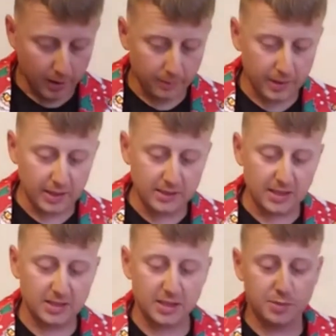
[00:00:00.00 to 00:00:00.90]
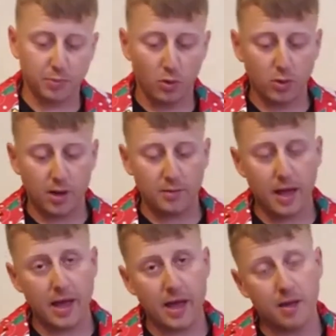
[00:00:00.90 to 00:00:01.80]
He then tested his program
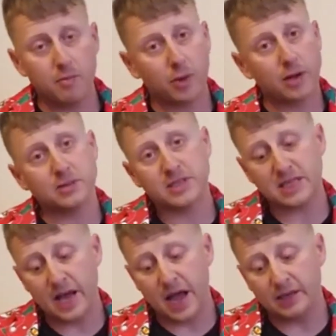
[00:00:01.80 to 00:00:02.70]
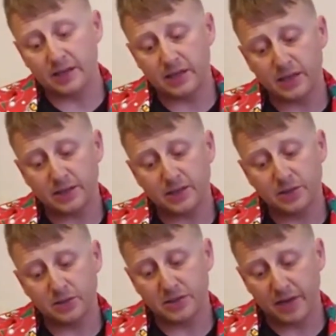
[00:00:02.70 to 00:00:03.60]
at Brownsea Island in
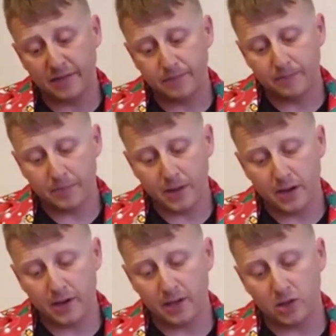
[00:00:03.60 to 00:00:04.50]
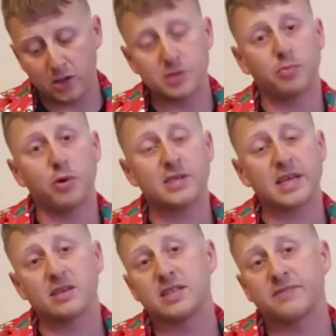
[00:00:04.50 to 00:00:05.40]
1907, and he launched Boy Scouts the